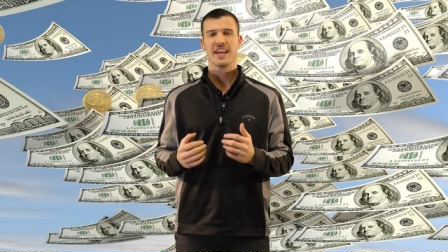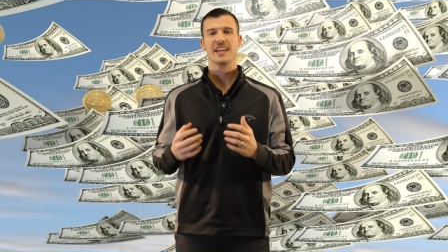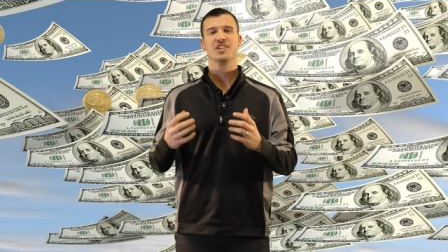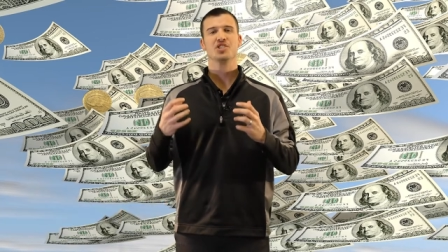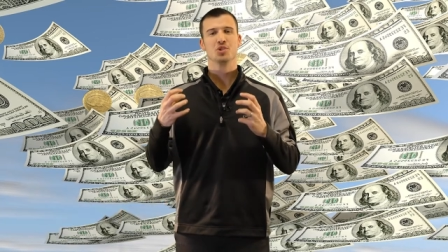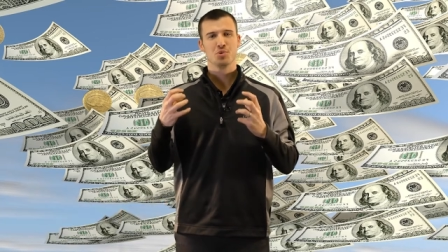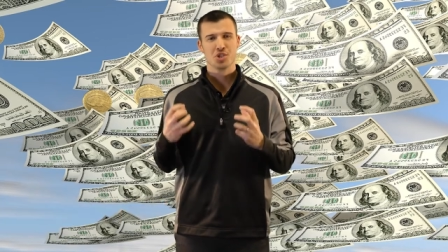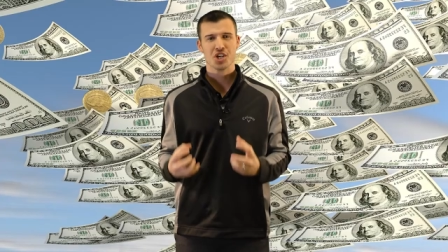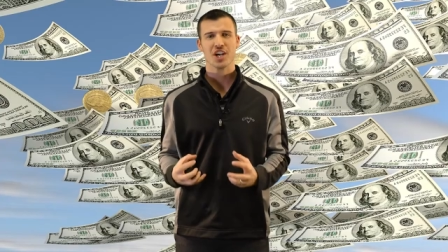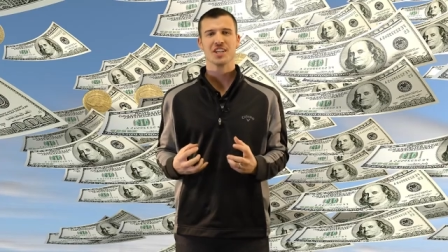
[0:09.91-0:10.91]
is you
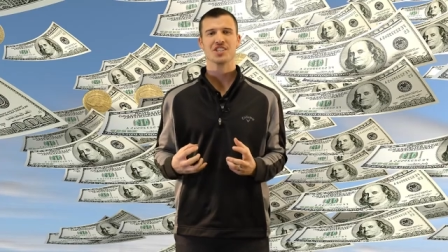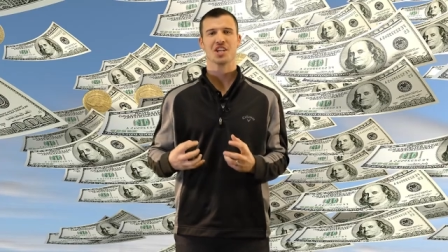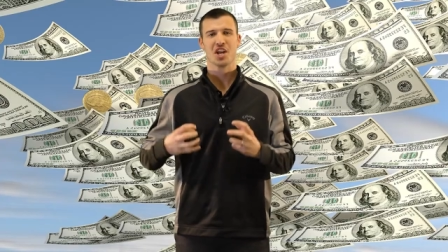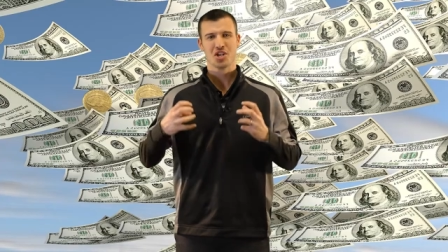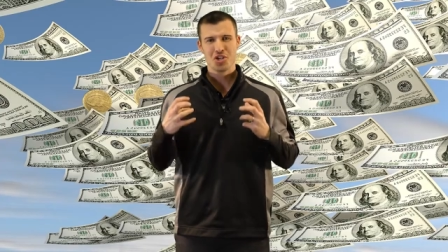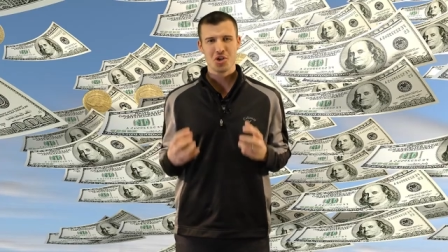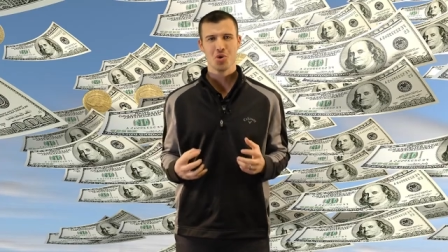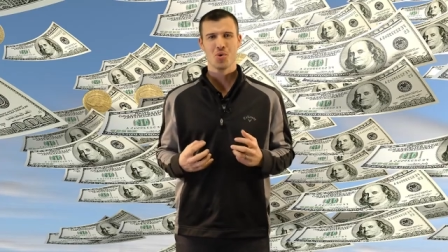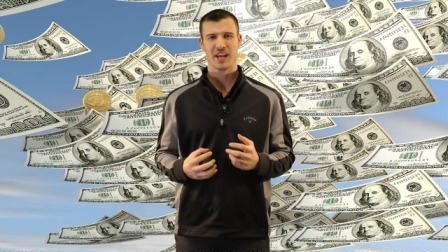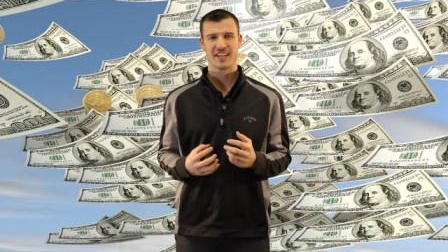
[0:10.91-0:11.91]
just
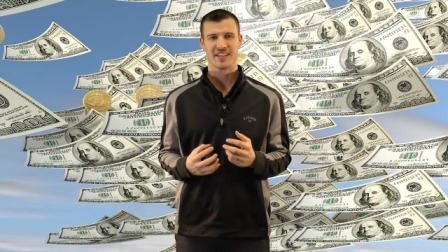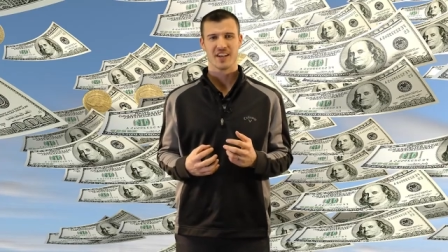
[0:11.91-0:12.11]
do it.